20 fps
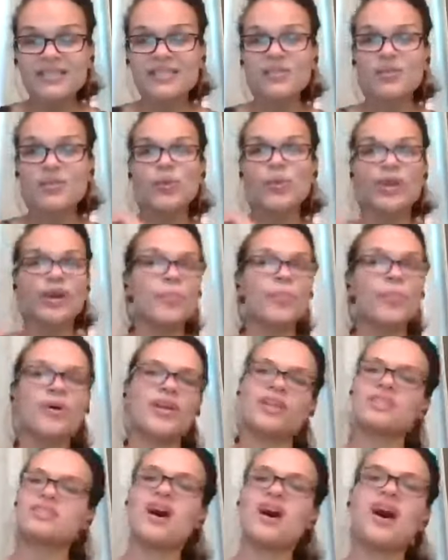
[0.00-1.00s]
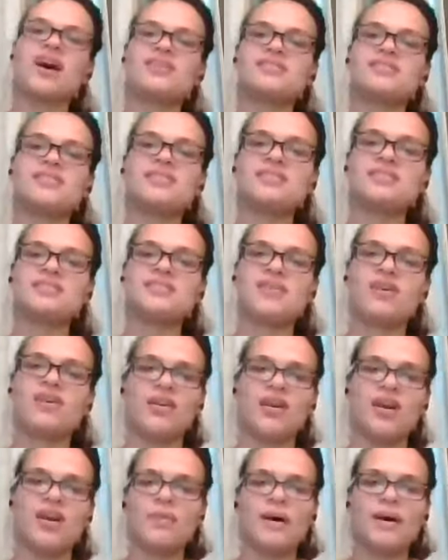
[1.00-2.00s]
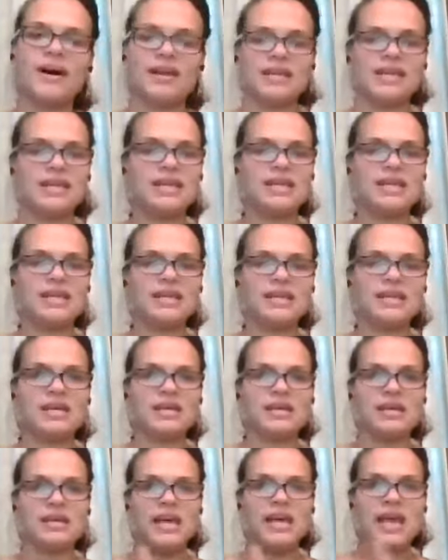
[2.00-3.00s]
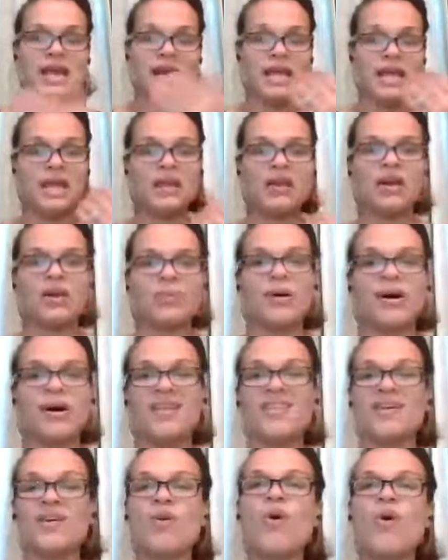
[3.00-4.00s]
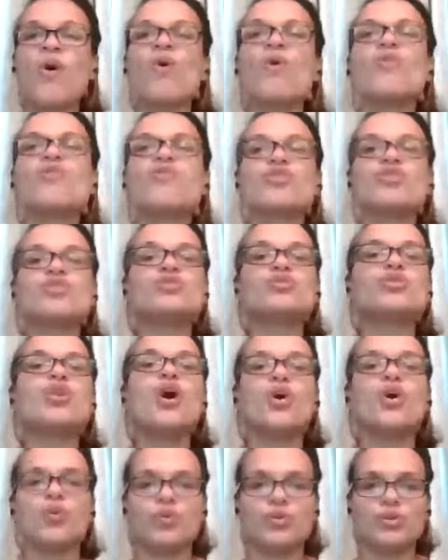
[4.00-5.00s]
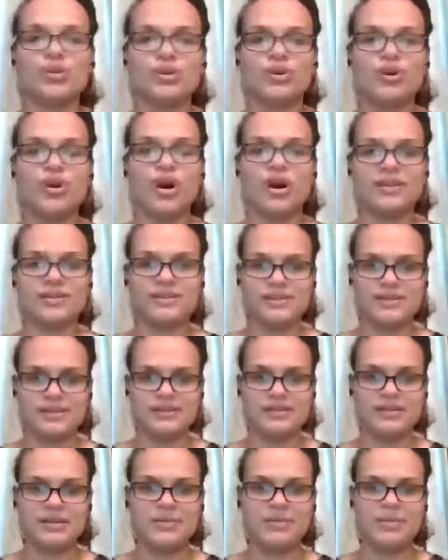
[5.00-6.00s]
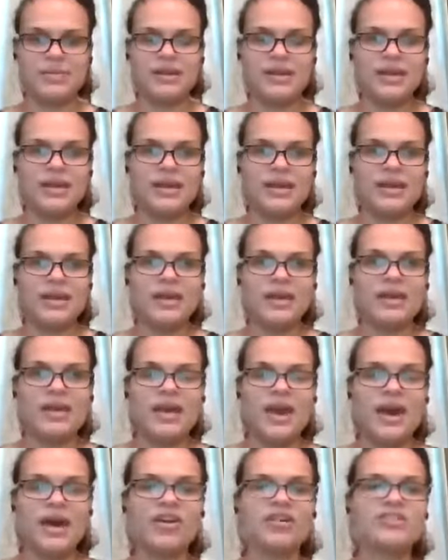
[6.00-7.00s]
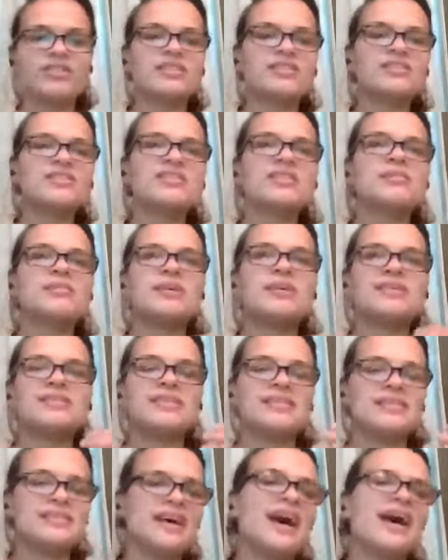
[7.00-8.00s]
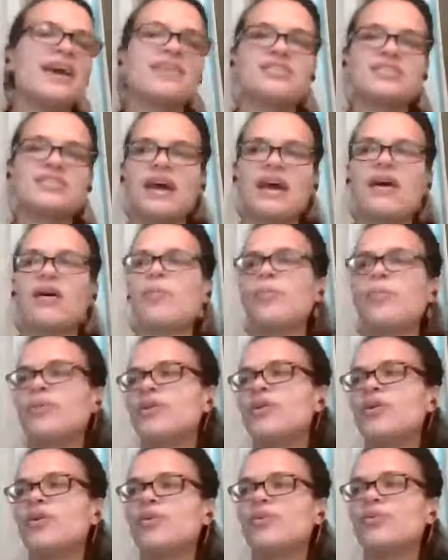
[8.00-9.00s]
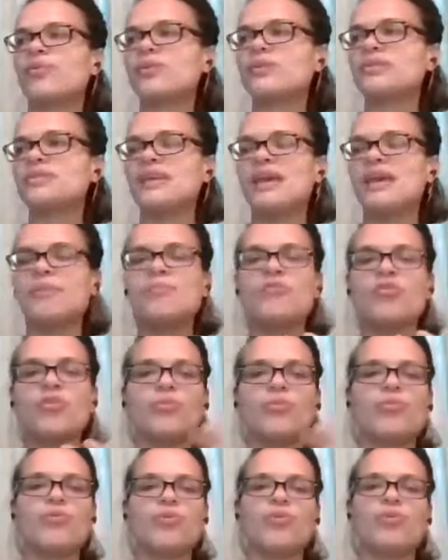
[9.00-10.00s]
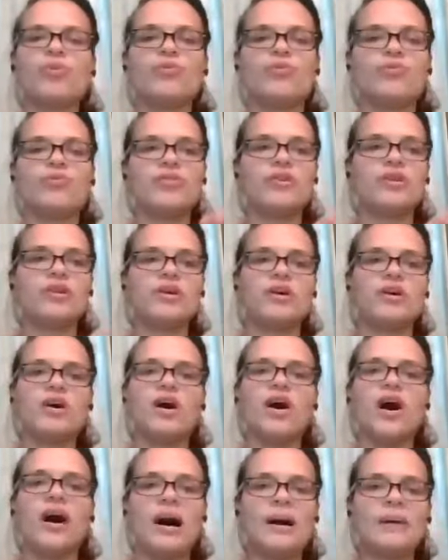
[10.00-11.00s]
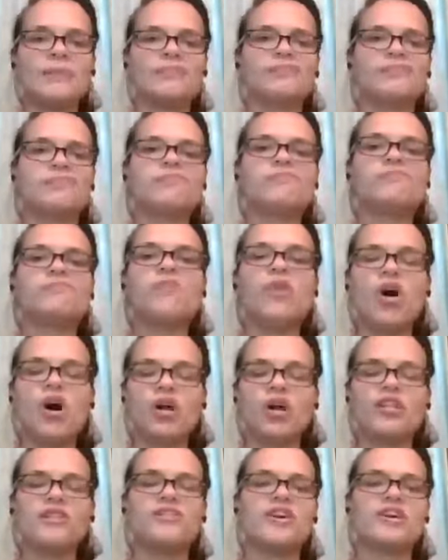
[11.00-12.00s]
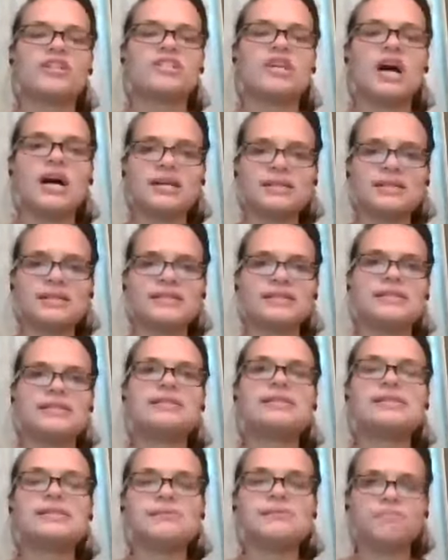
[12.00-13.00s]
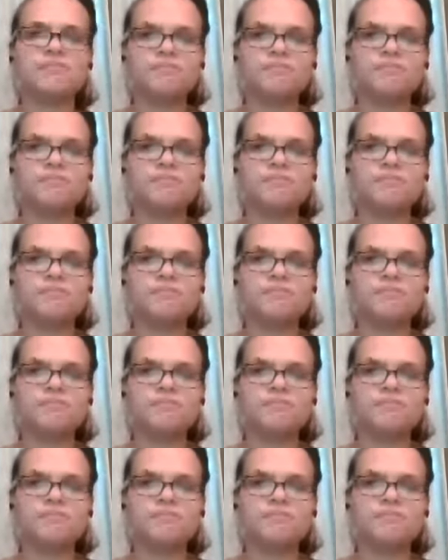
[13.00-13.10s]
we are putting toxins on our body and in our body that overload our system and our system is designed to help you know to remove um, all of our toxins